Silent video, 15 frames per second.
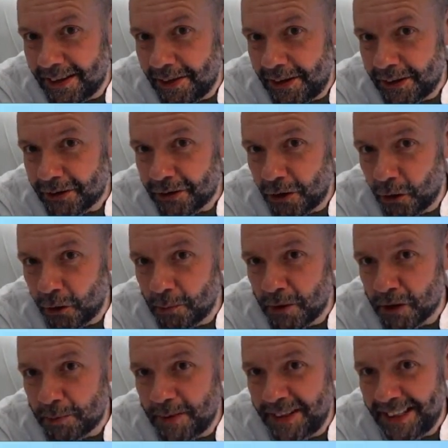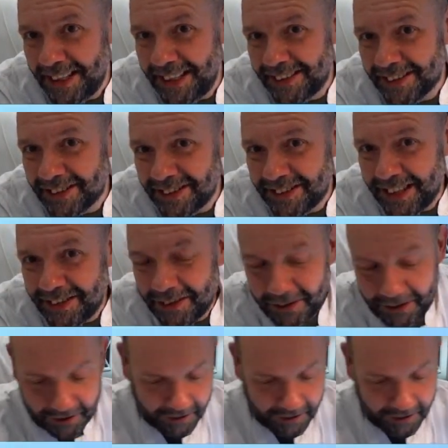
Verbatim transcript: this hole must be in the center